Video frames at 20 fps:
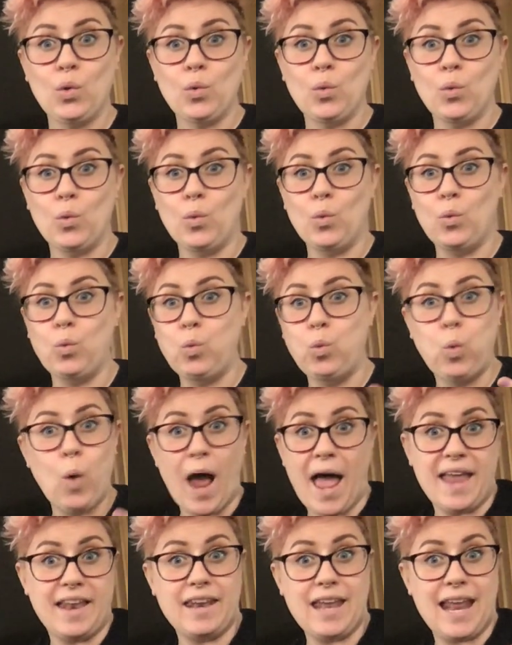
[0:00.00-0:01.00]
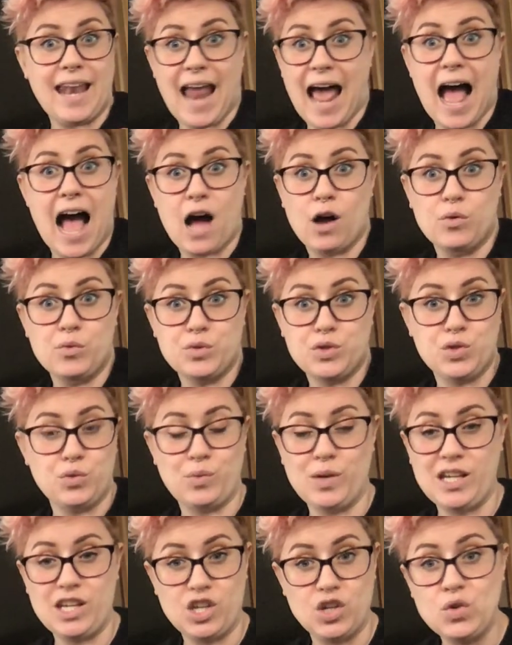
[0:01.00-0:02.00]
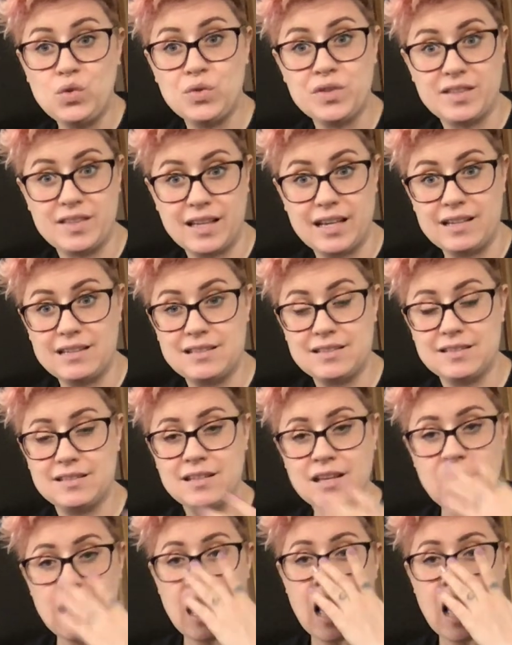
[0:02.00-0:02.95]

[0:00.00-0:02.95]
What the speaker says: when and how do we use this.